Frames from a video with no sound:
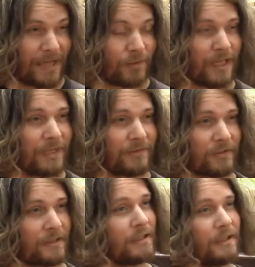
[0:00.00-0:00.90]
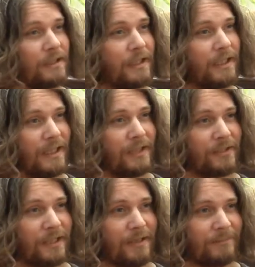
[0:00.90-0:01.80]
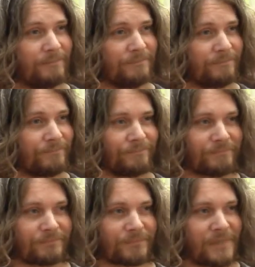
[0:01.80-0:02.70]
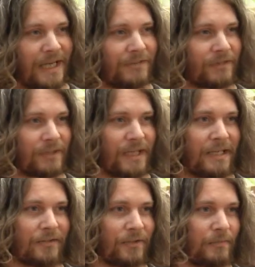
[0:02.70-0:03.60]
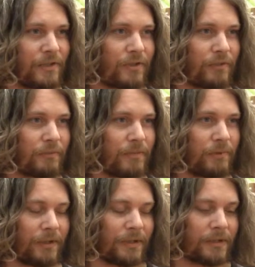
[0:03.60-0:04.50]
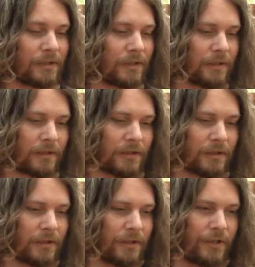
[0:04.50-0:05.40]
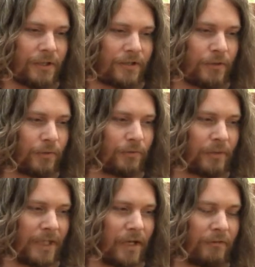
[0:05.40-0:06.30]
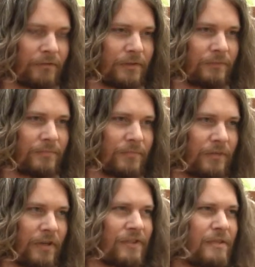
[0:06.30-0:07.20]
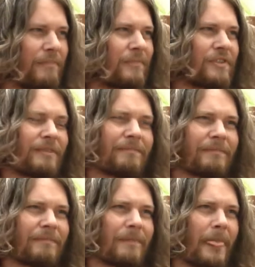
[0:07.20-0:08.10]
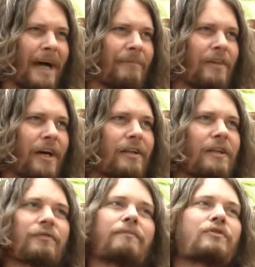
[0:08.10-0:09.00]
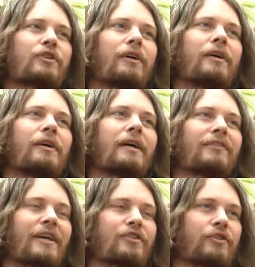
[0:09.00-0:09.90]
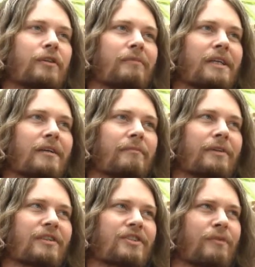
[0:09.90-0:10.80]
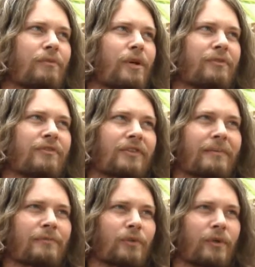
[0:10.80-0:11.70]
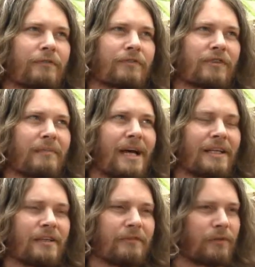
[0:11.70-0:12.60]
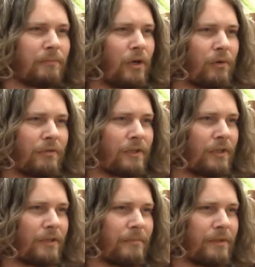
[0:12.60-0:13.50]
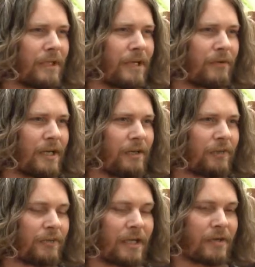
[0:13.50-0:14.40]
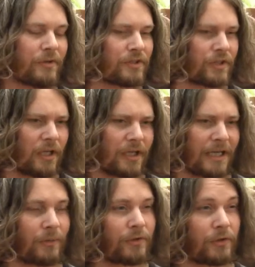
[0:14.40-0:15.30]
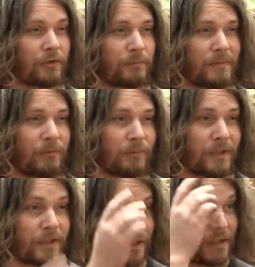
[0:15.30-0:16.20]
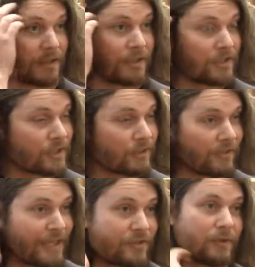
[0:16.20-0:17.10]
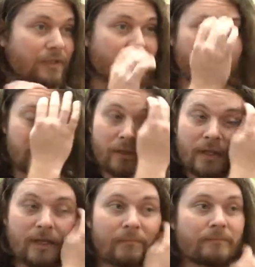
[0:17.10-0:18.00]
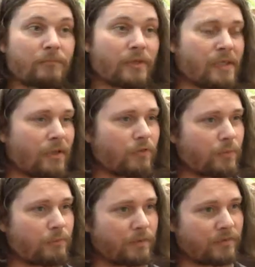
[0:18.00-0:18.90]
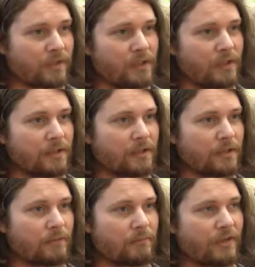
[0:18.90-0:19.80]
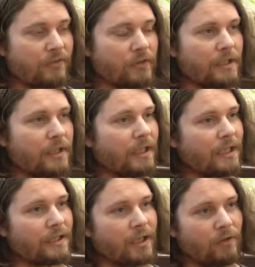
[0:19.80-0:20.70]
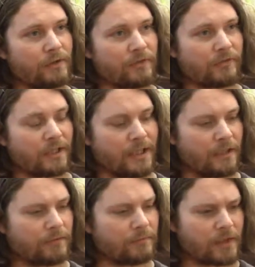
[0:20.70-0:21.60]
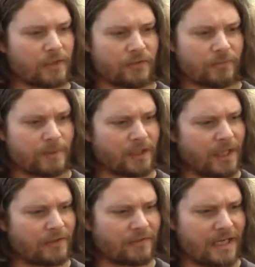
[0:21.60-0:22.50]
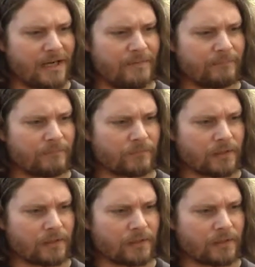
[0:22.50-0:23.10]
Rice and Isaac Hayes and a bunch of those people, and she wrote some like off stuff. She I'm not as sure as I should be, but she wrote some sort of semi-hit for Paul Revere and the Midnight Raiders, and I know that she hung out with all those people, but she was actually pretty close with Priscilla Presley and Elvis, and spent a lot of time